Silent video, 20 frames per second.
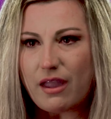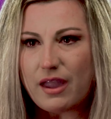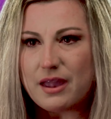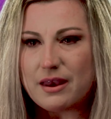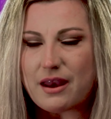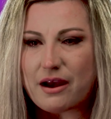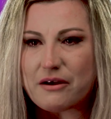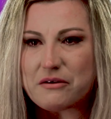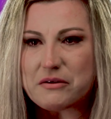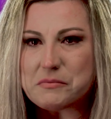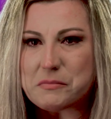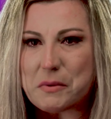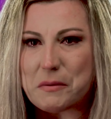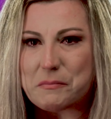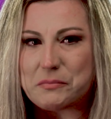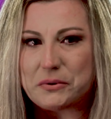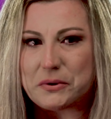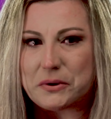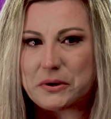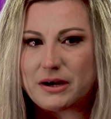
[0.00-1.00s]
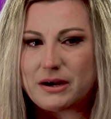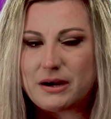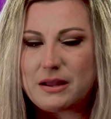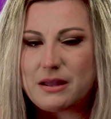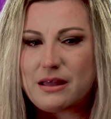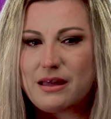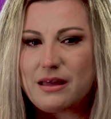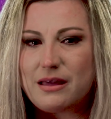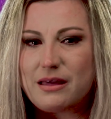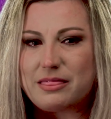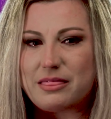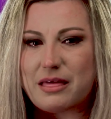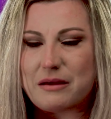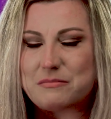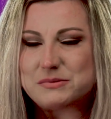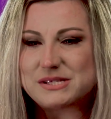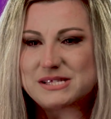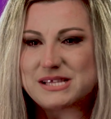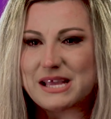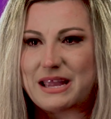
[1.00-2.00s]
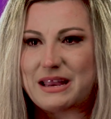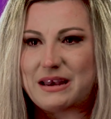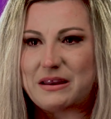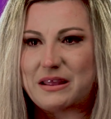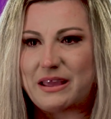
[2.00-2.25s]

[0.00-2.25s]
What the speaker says: And I remember them saying,